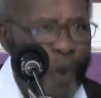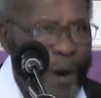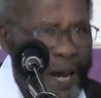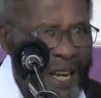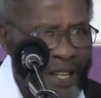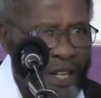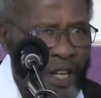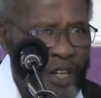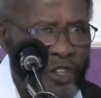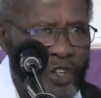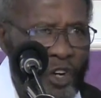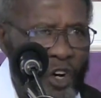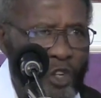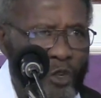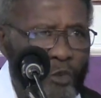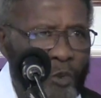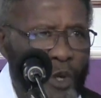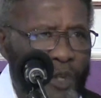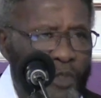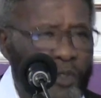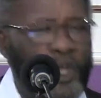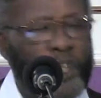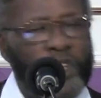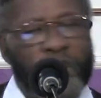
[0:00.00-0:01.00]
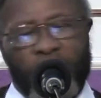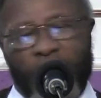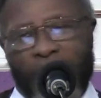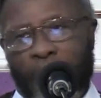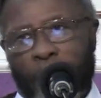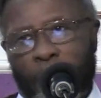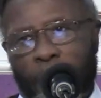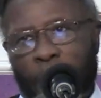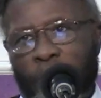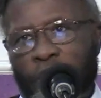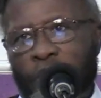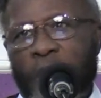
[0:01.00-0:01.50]
And when the church was
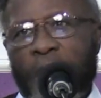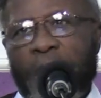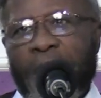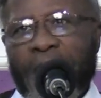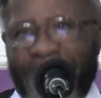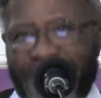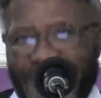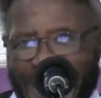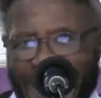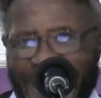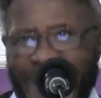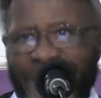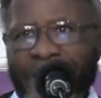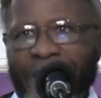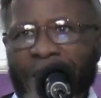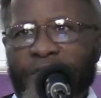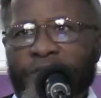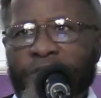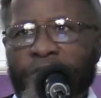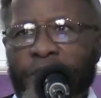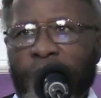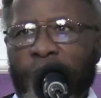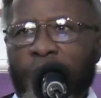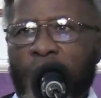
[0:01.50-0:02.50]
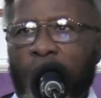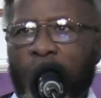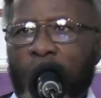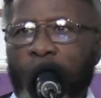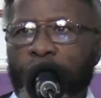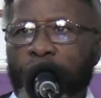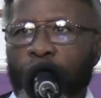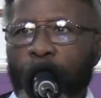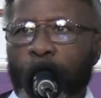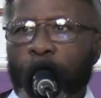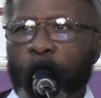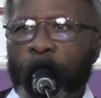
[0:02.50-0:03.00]
established in the
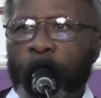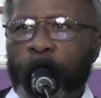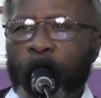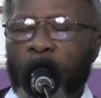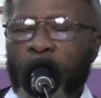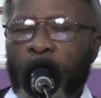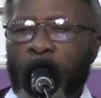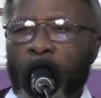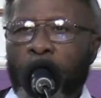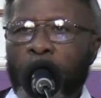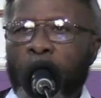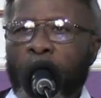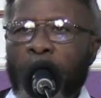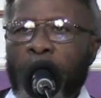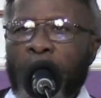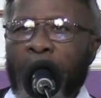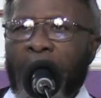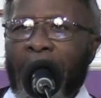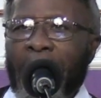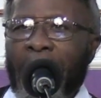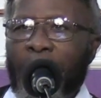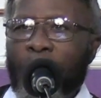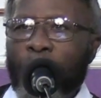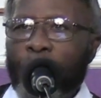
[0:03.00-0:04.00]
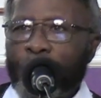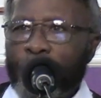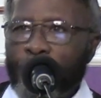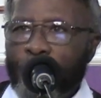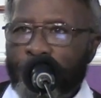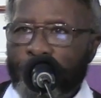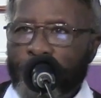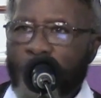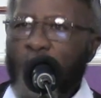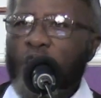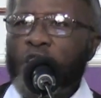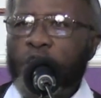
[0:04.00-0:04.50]
city of Jerusalem uh,
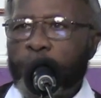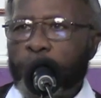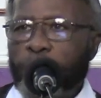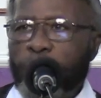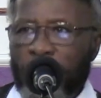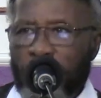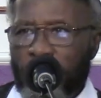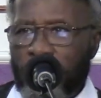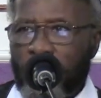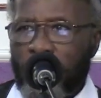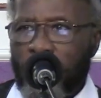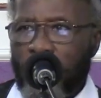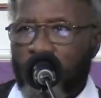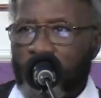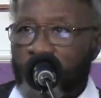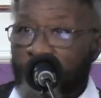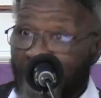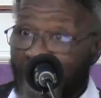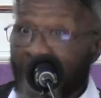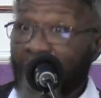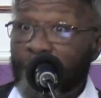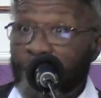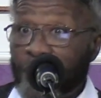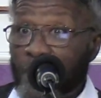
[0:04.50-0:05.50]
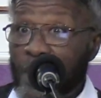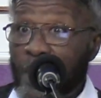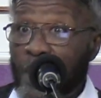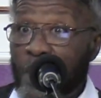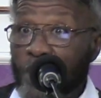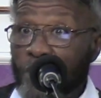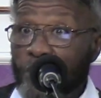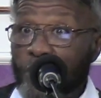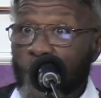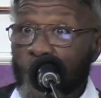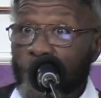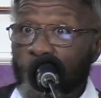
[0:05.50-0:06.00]
on the first Pentecost
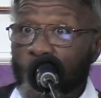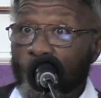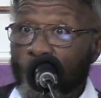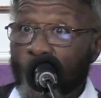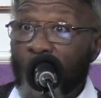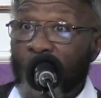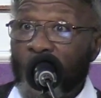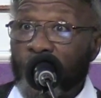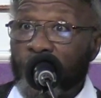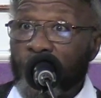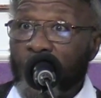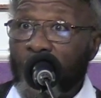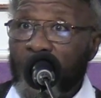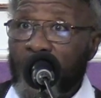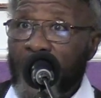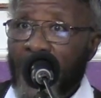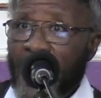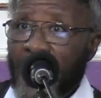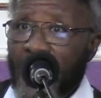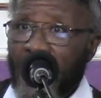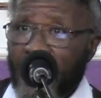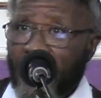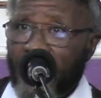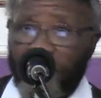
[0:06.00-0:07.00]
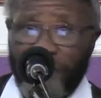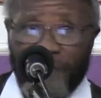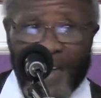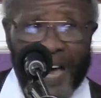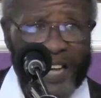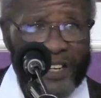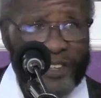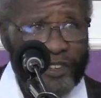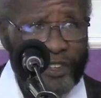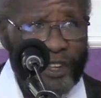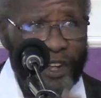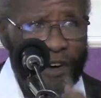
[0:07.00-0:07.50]
after his resurrection,
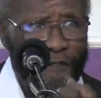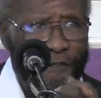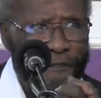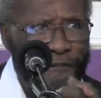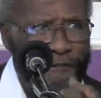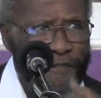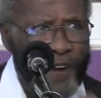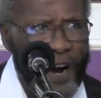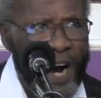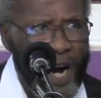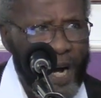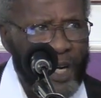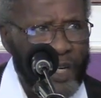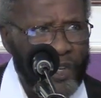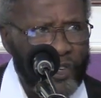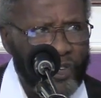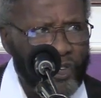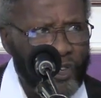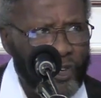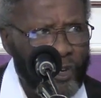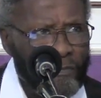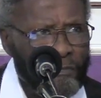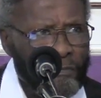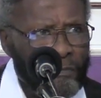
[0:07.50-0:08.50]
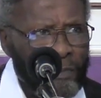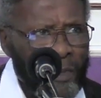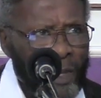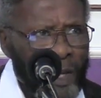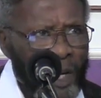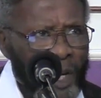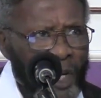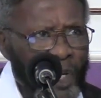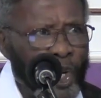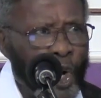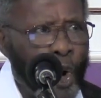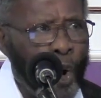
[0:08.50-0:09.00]
that's the first
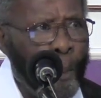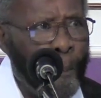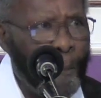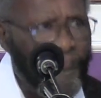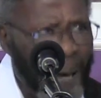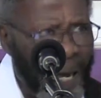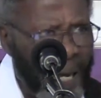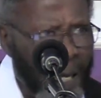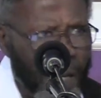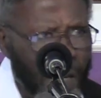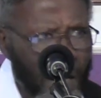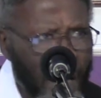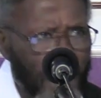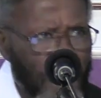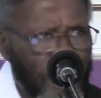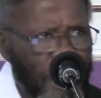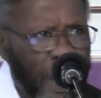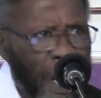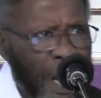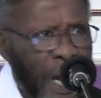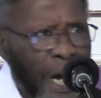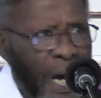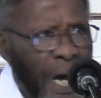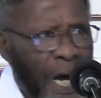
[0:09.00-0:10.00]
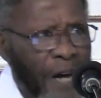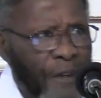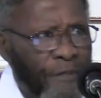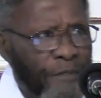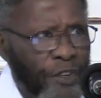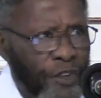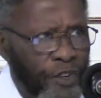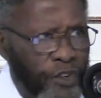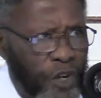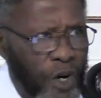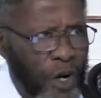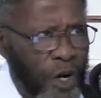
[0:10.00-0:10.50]
dominion
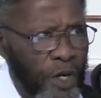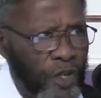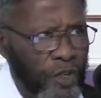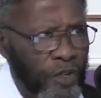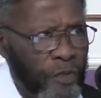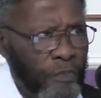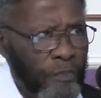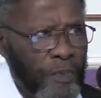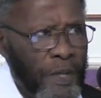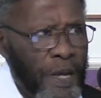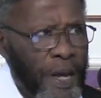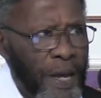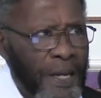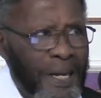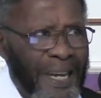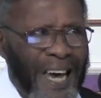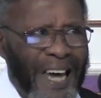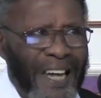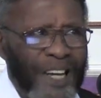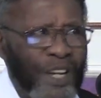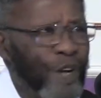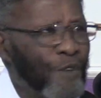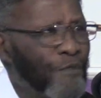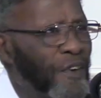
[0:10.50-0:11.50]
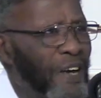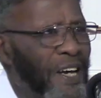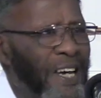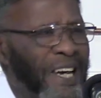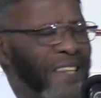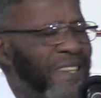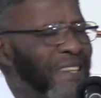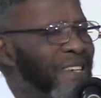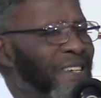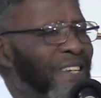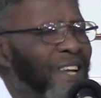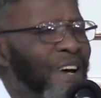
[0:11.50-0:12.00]
of the church. Now,
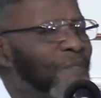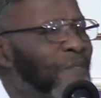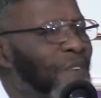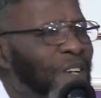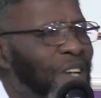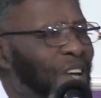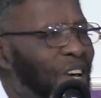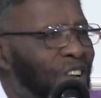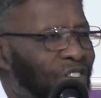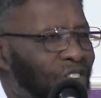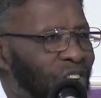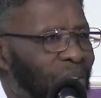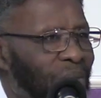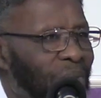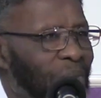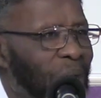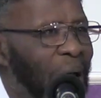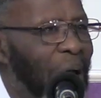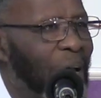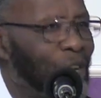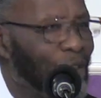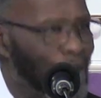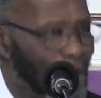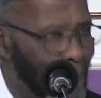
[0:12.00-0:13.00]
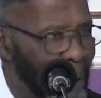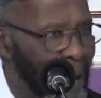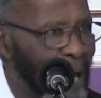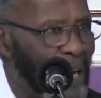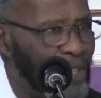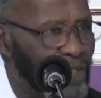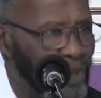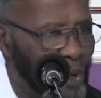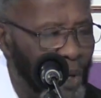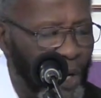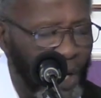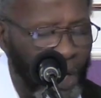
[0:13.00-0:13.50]
don't forget the definition and
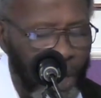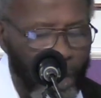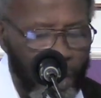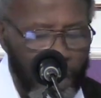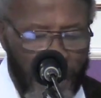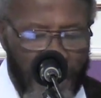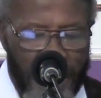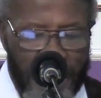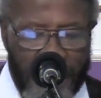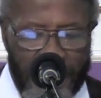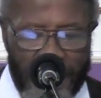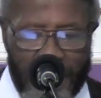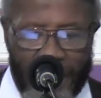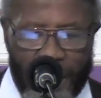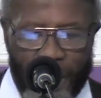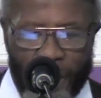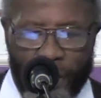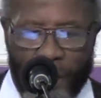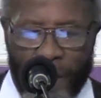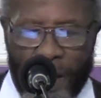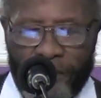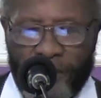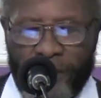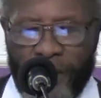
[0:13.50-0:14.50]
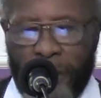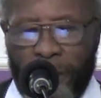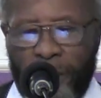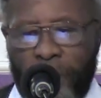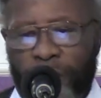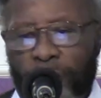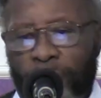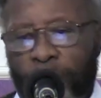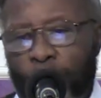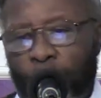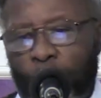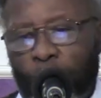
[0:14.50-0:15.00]
go back to it and look at it. I don't have
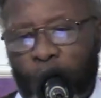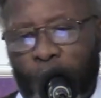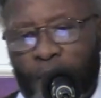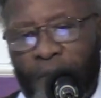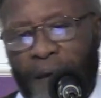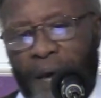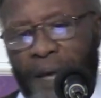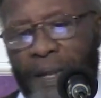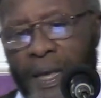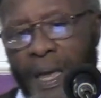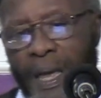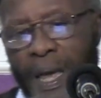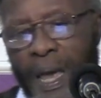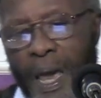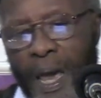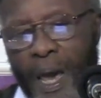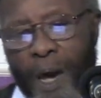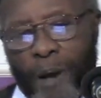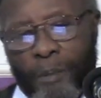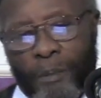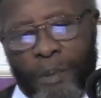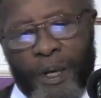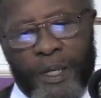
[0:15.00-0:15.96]
time to do all of that.